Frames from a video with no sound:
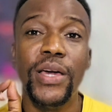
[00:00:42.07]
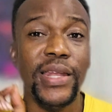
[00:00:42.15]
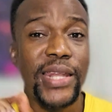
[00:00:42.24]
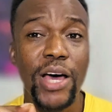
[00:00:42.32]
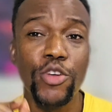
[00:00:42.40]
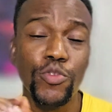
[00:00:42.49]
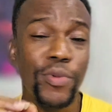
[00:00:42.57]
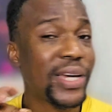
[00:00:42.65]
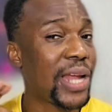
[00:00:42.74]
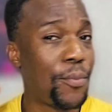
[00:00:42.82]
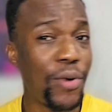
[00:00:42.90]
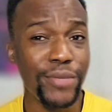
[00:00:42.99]
Now, to book an
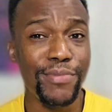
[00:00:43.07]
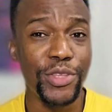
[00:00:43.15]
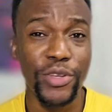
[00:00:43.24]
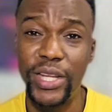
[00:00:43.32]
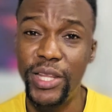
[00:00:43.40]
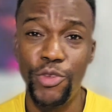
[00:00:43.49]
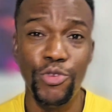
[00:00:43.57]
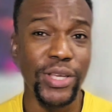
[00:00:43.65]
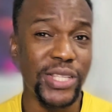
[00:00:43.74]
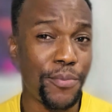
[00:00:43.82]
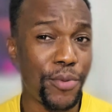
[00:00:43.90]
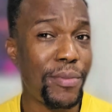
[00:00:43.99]
appointment on the new
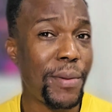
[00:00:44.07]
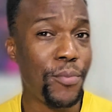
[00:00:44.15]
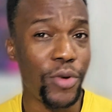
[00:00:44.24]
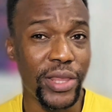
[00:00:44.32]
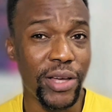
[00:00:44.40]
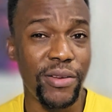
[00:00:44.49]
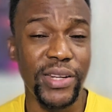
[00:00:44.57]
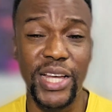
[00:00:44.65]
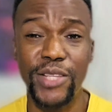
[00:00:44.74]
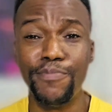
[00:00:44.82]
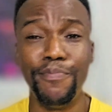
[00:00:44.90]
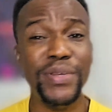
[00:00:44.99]
US appointment portal,
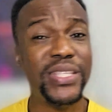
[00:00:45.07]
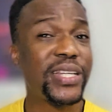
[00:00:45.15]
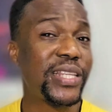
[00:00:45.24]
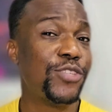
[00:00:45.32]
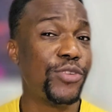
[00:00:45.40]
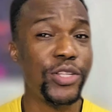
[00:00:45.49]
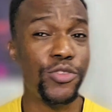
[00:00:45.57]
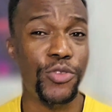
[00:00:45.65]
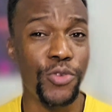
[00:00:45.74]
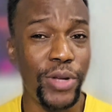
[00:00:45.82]
there's basic things you need to know.